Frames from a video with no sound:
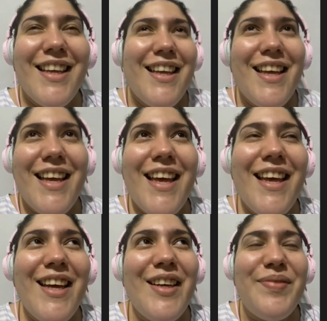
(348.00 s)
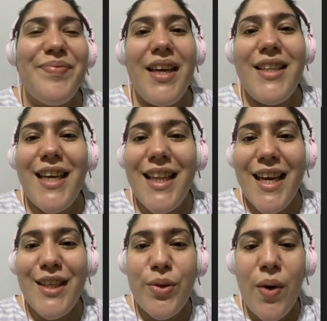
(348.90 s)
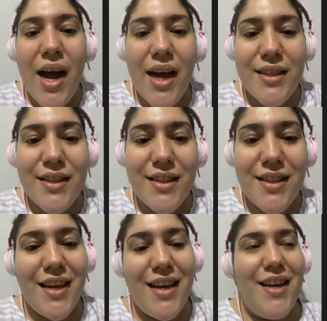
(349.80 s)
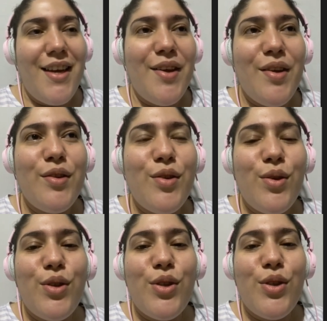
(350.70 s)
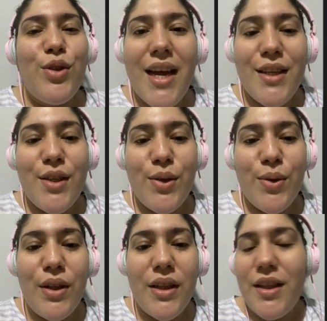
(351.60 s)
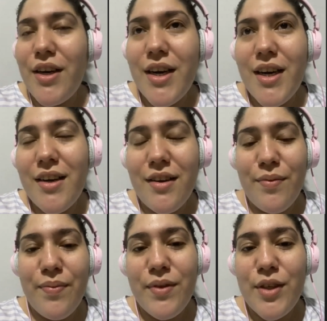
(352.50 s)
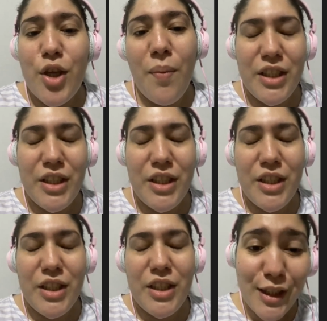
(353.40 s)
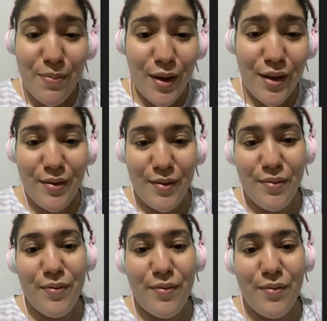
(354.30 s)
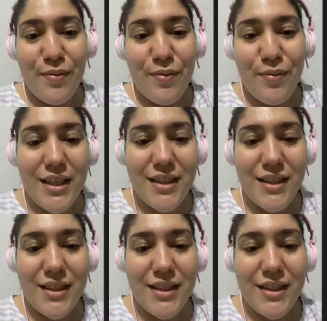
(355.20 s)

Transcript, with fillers: uh, intelligent to us to try to learn so much as possible for us.